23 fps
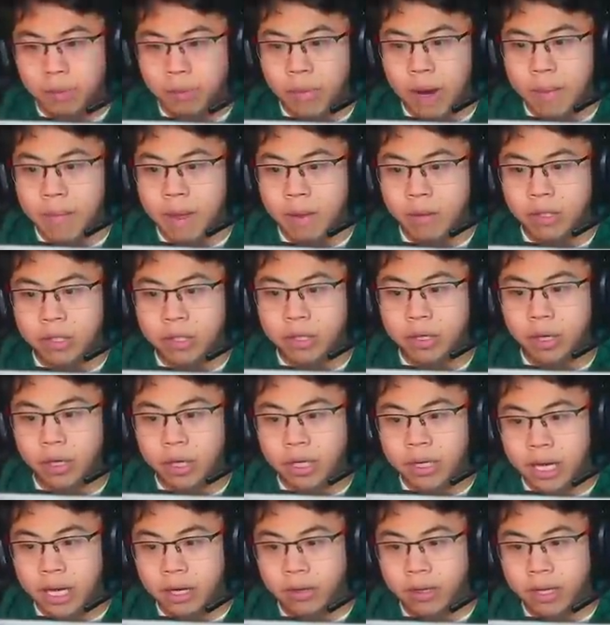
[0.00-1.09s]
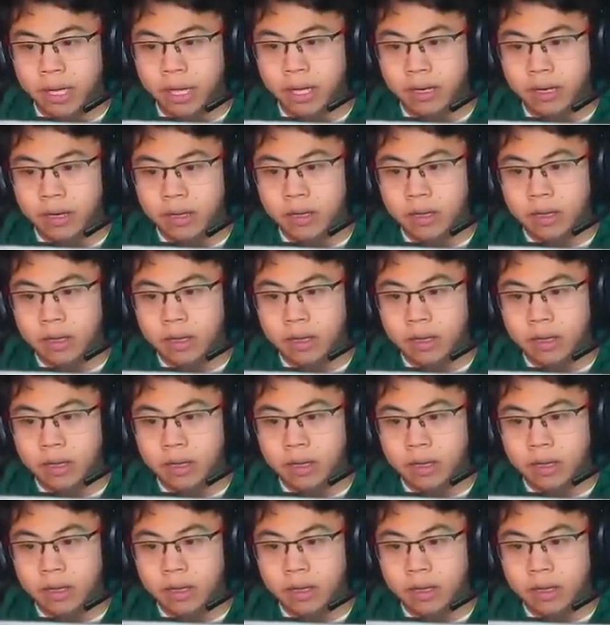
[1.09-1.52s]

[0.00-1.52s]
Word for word: My man was cooking that grenade.